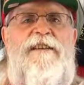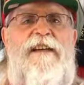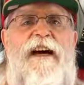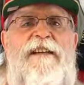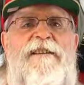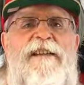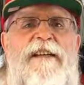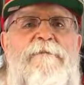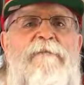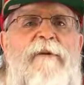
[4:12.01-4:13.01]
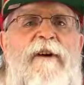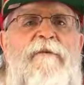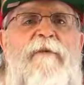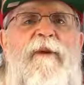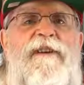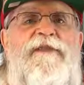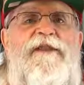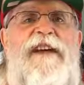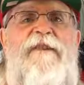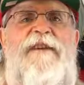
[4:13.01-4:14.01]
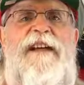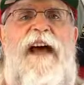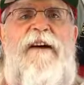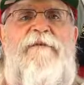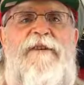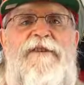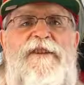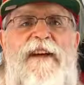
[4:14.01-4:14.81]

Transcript: 19.17 average.